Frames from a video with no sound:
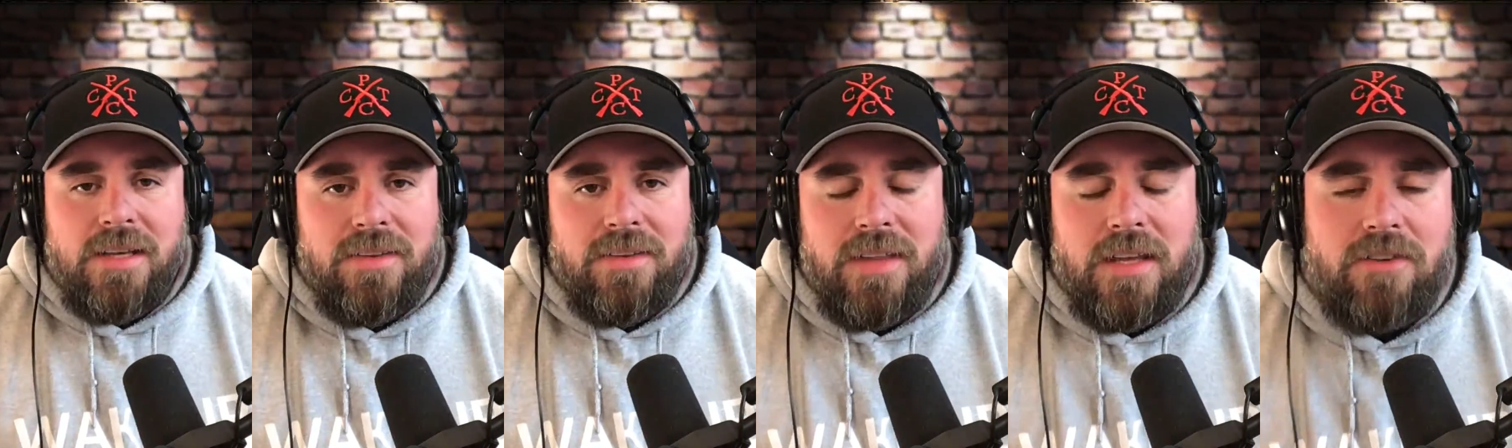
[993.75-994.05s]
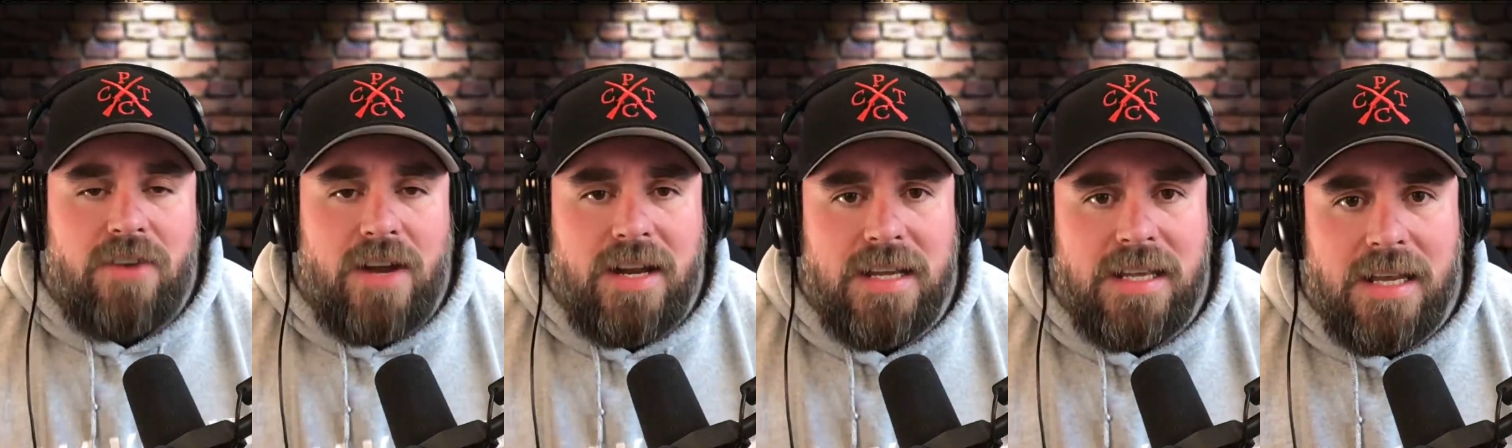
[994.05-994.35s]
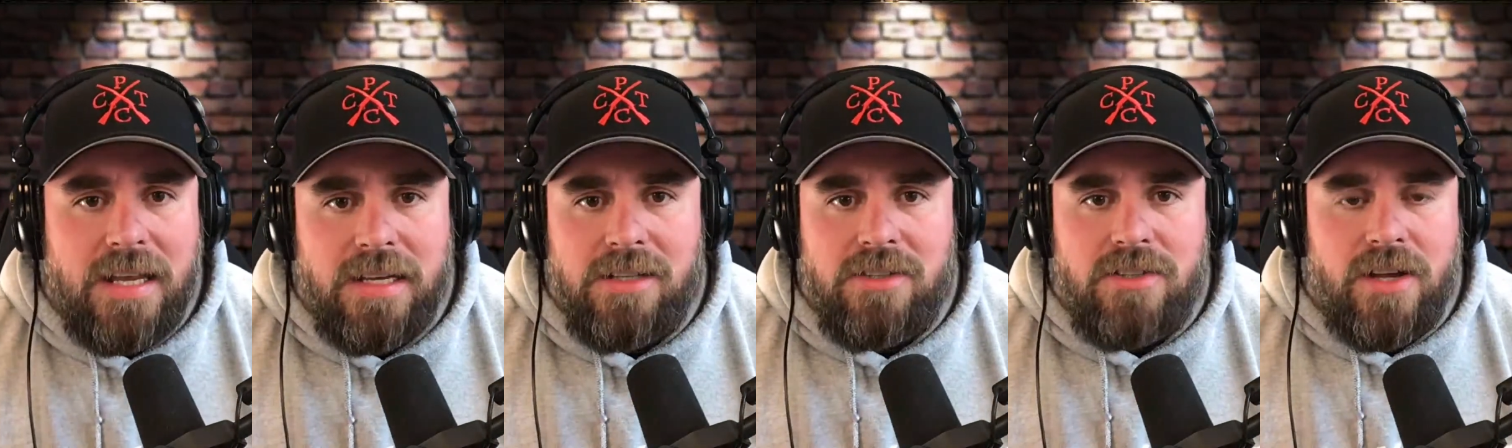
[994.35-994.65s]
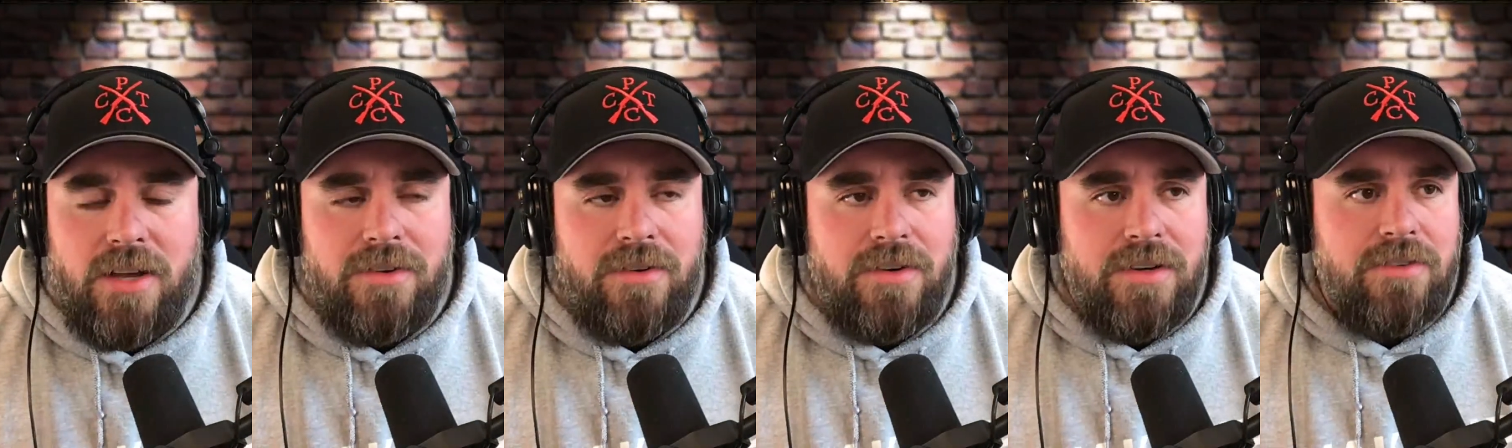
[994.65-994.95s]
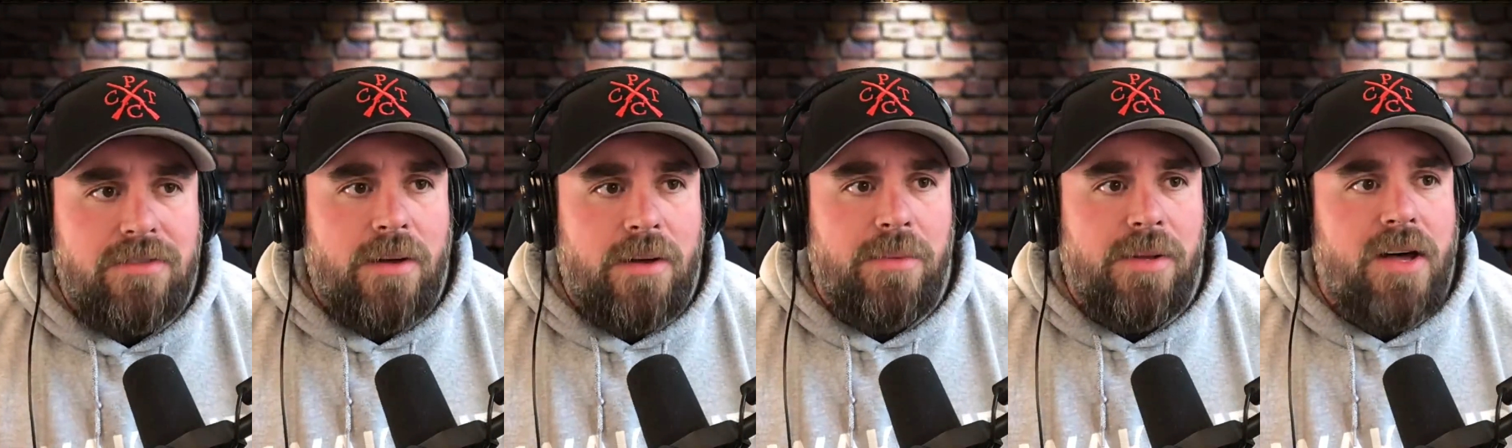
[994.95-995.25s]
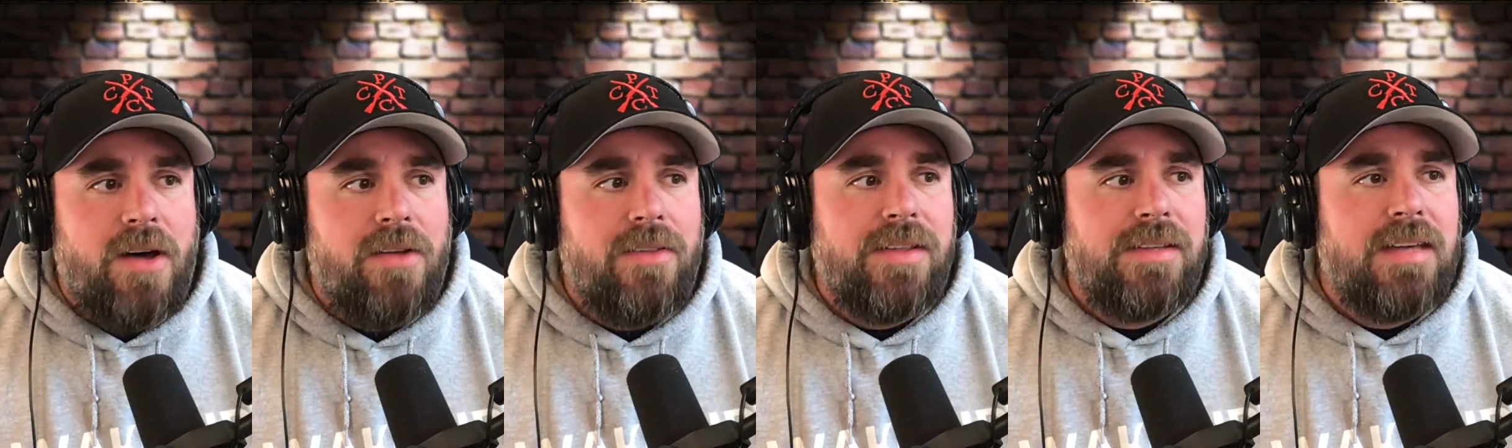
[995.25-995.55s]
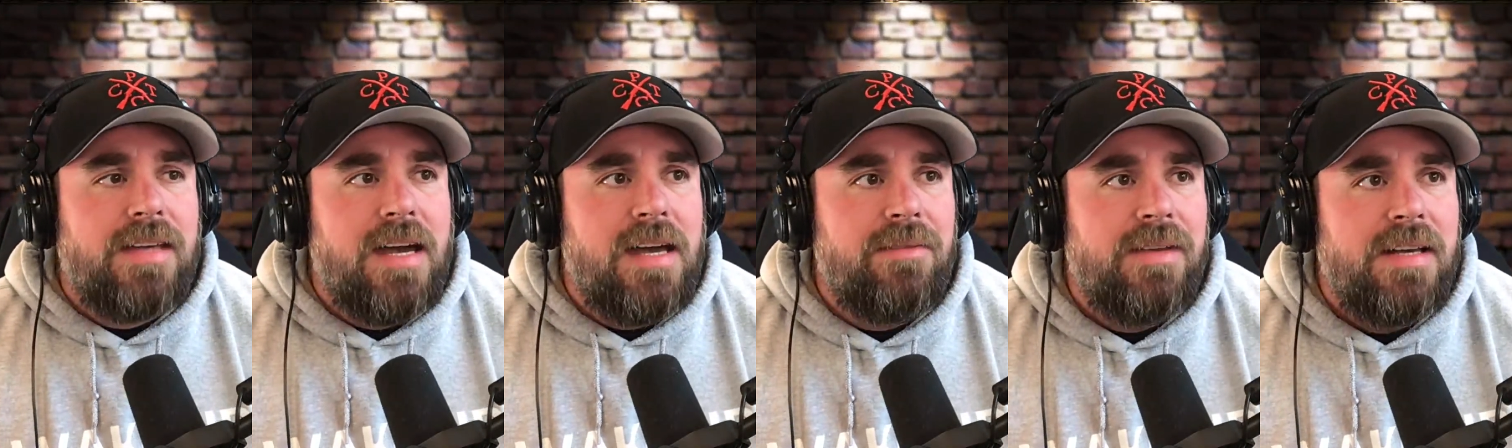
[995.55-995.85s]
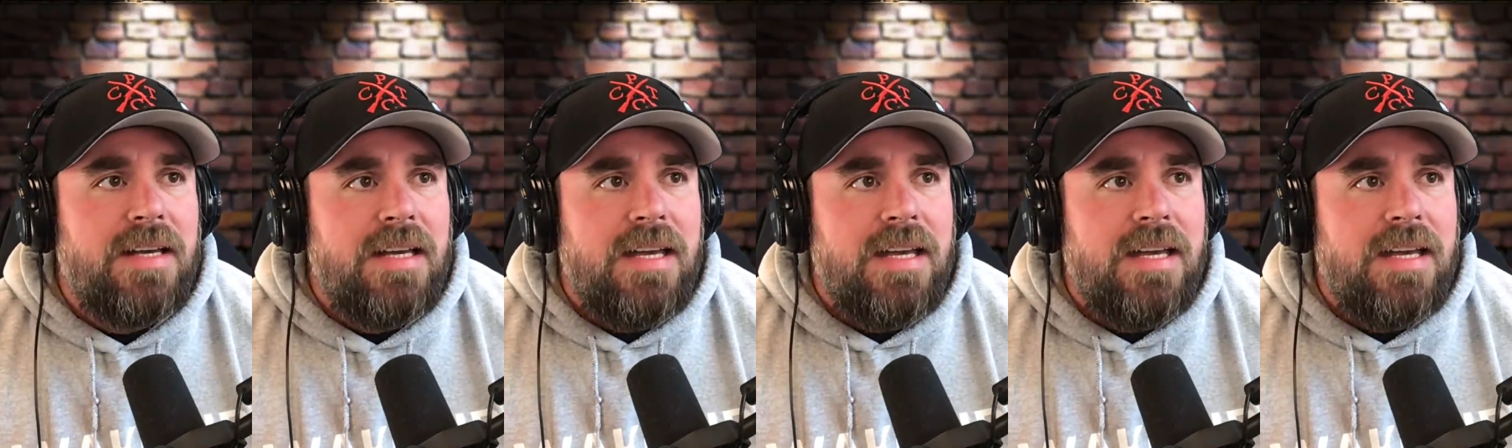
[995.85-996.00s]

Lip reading: They try to get each other in trouble all the time.